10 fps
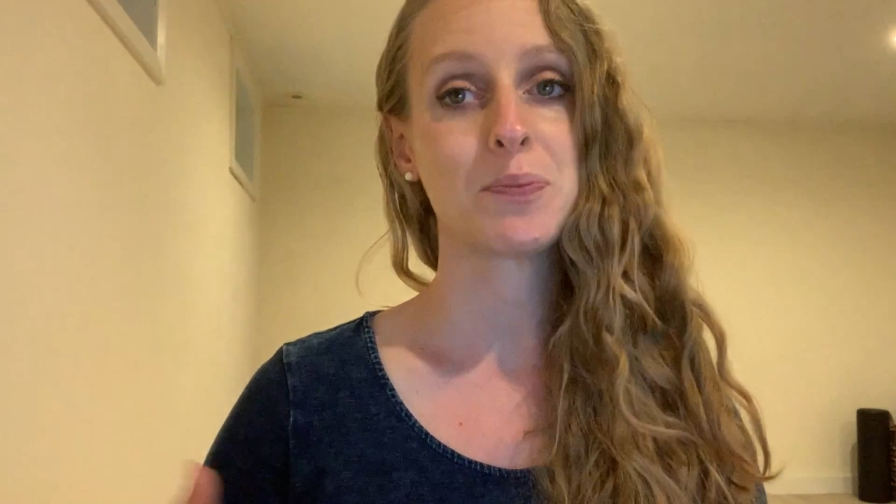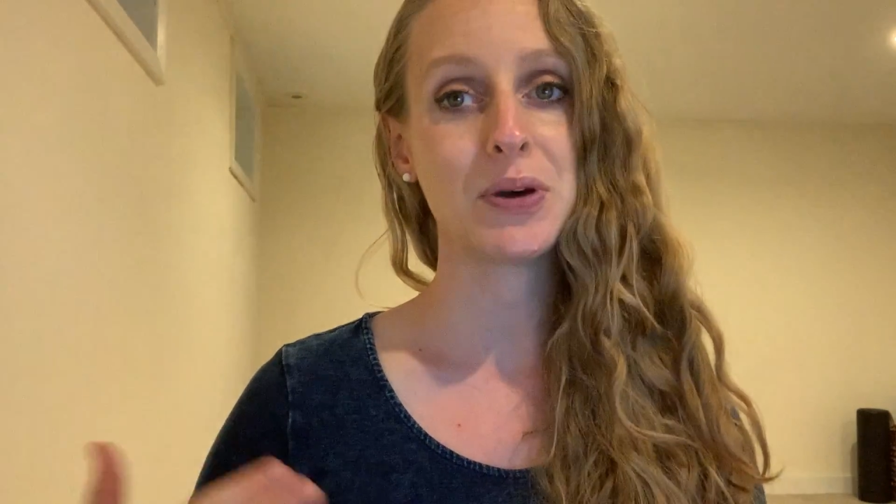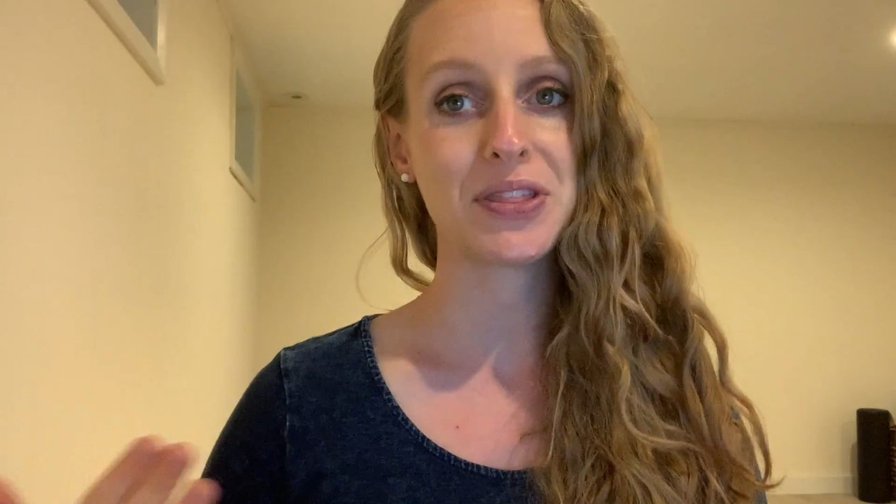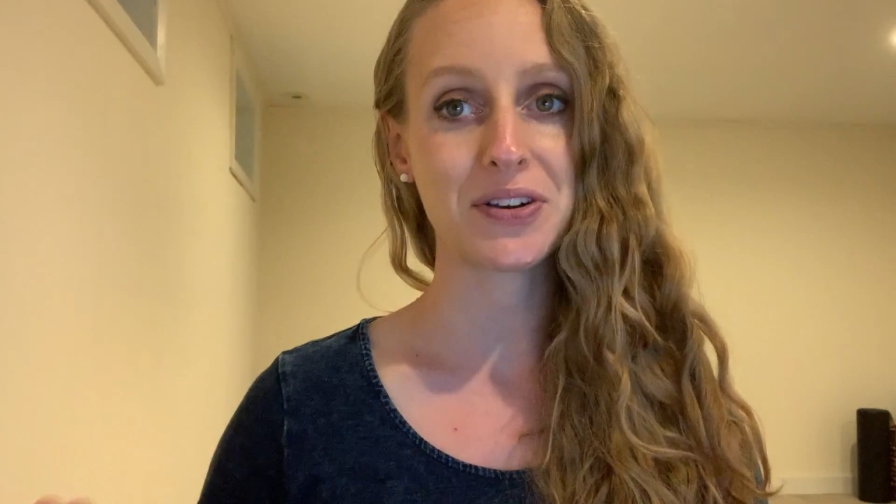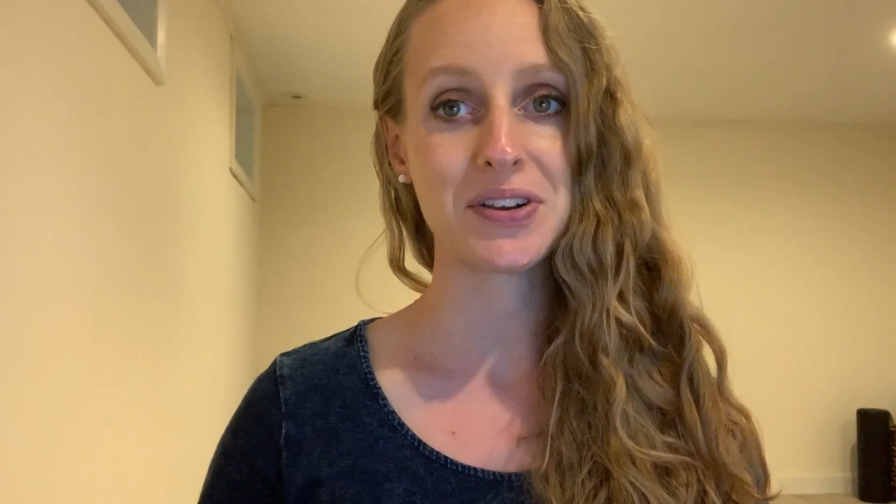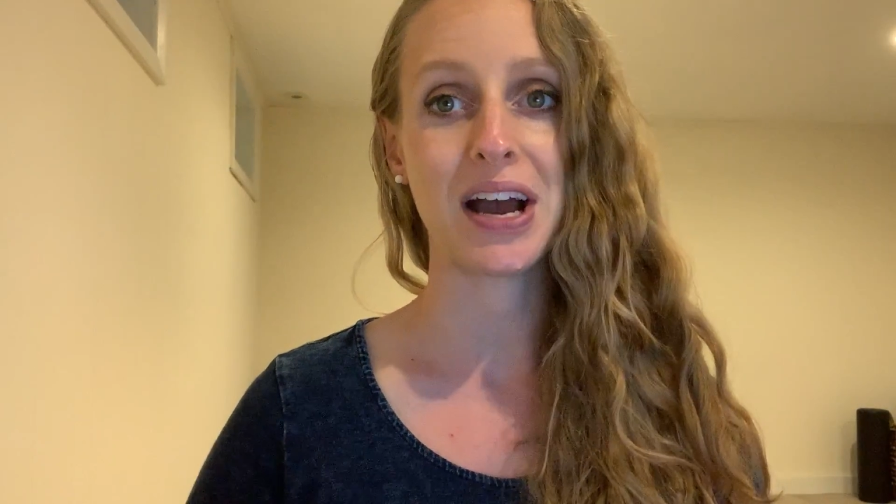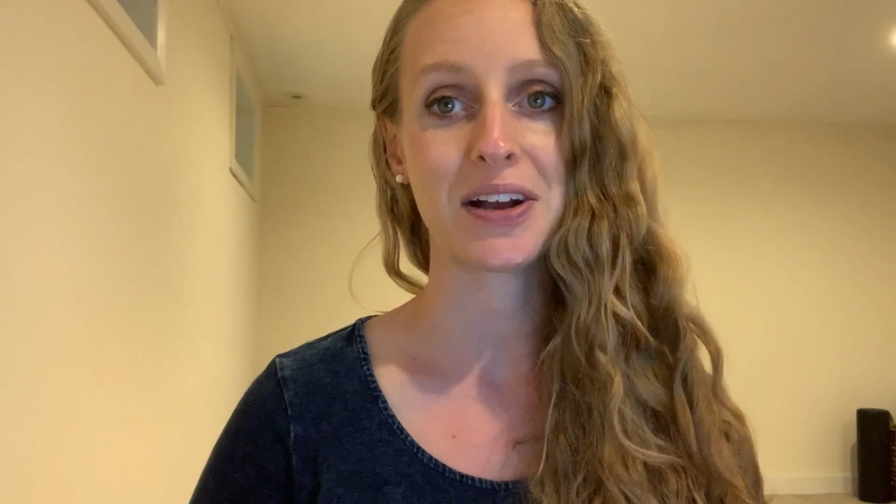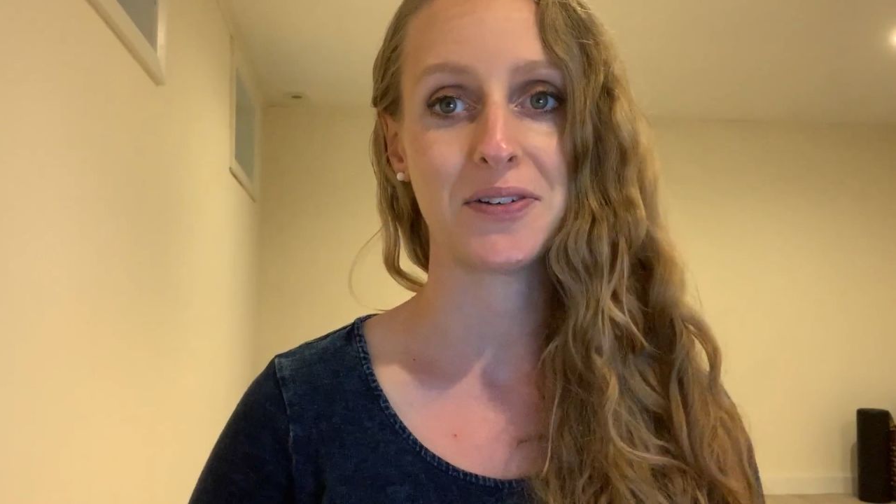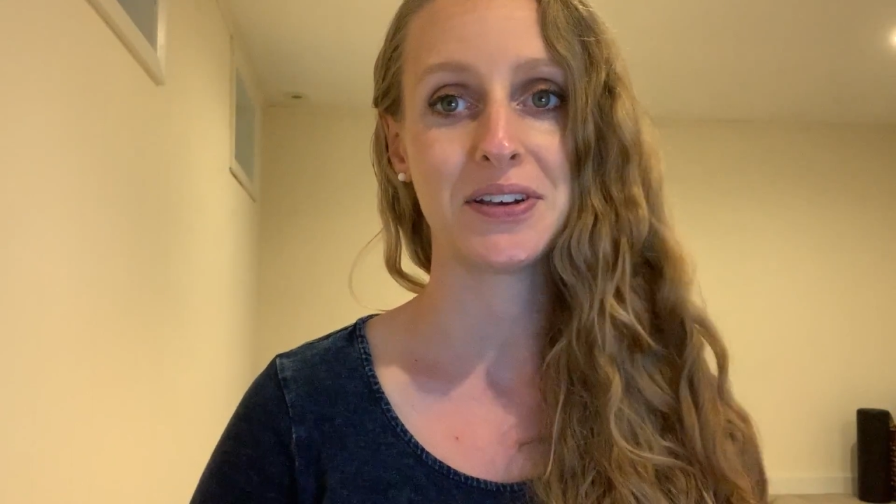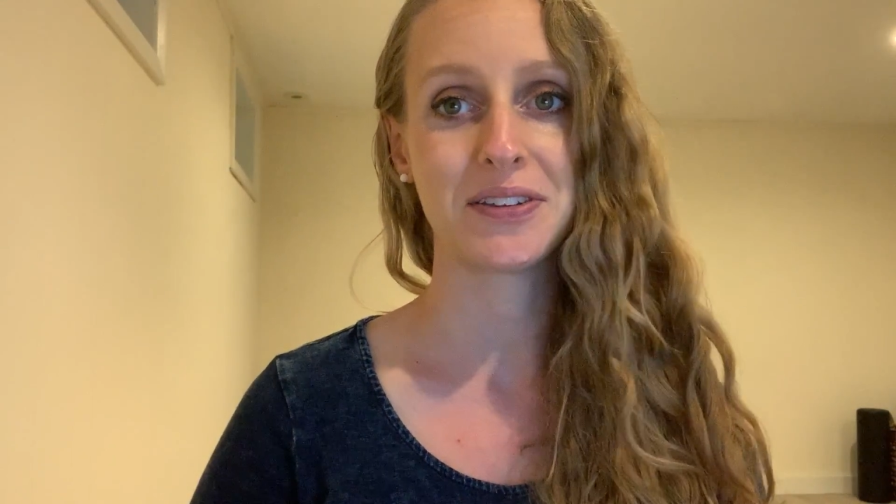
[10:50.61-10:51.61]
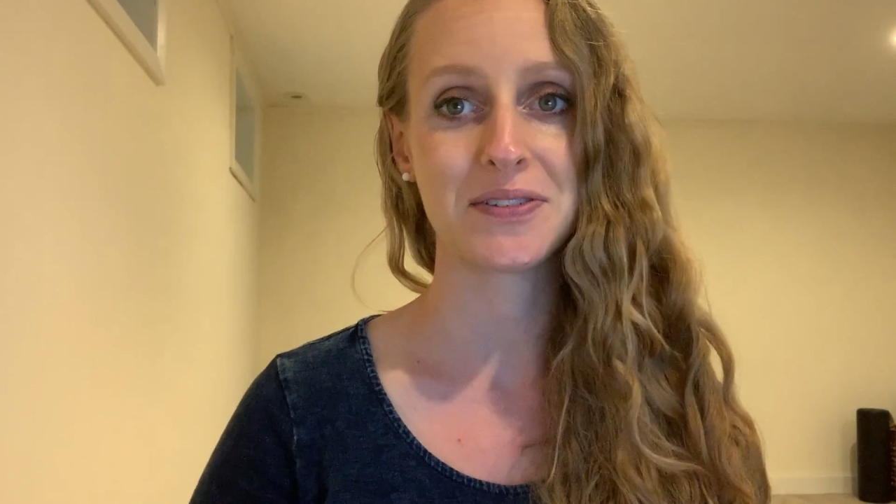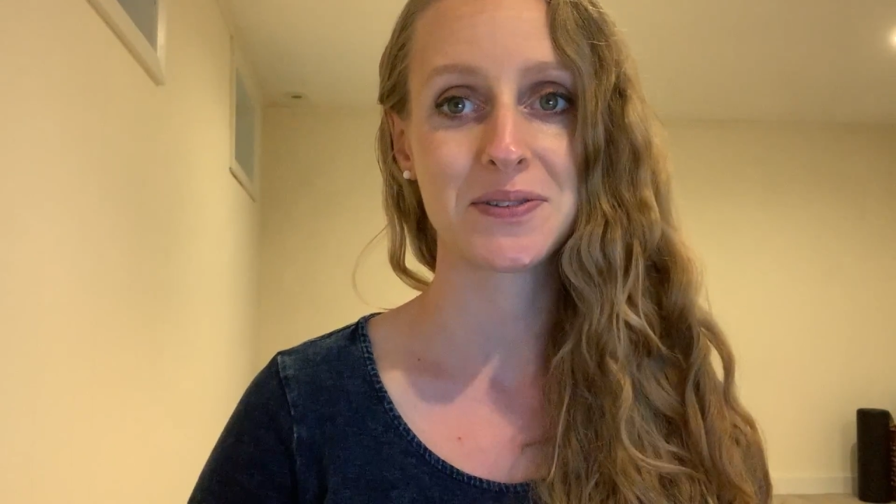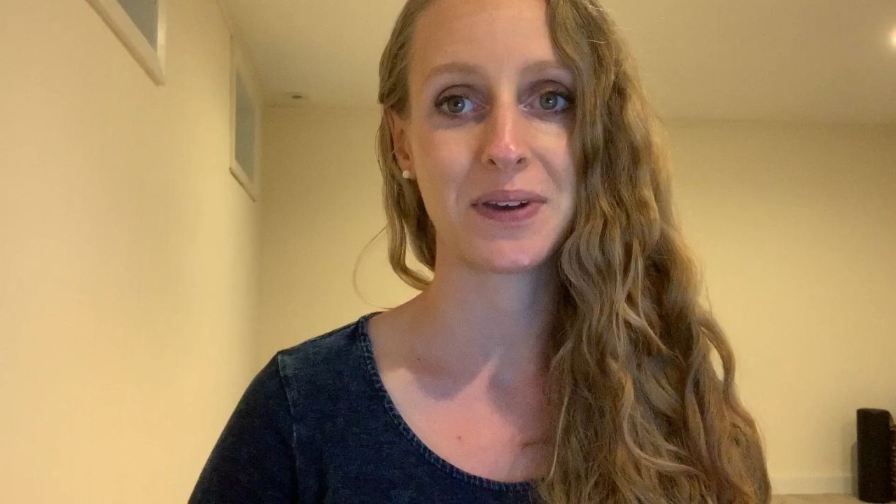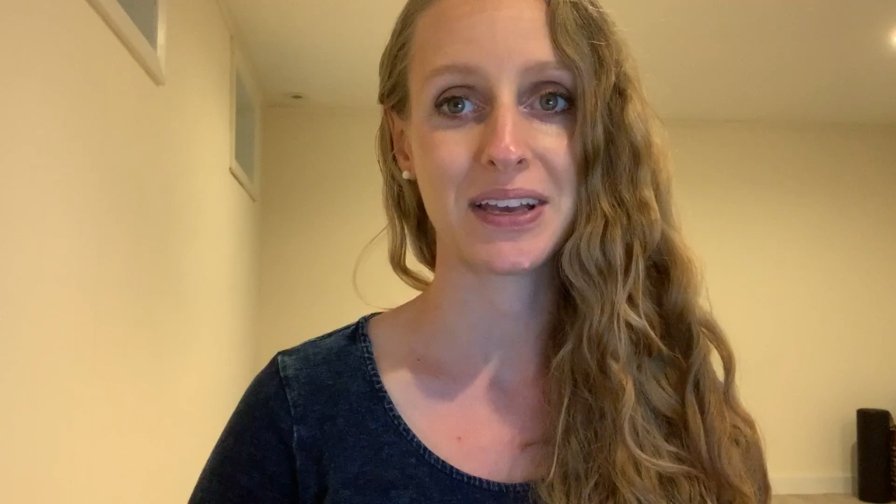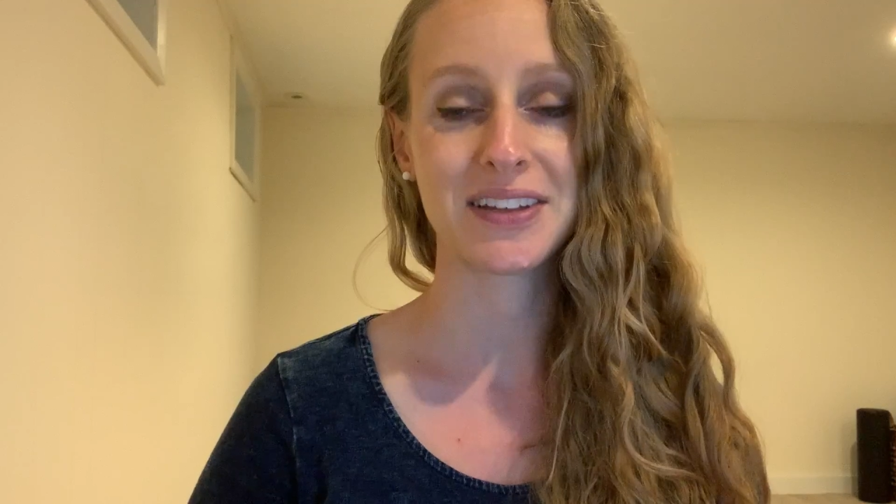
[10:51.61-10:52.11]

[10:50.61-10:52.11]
but they're not going to lose weight.